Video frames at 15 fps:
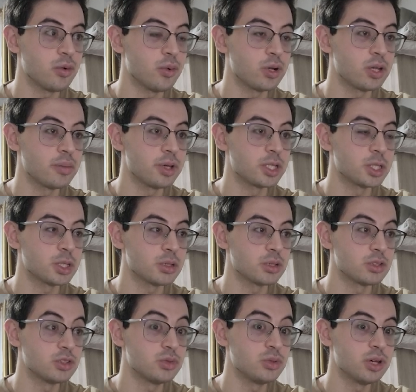a
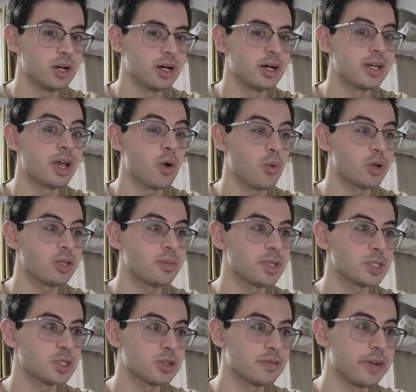
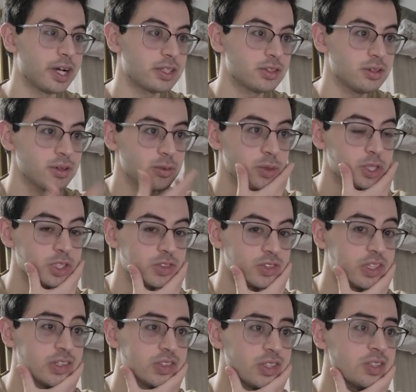one-dimensional vector, which is
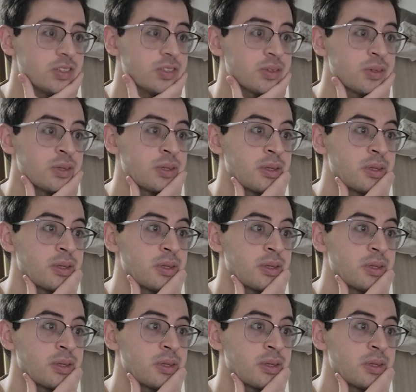distance.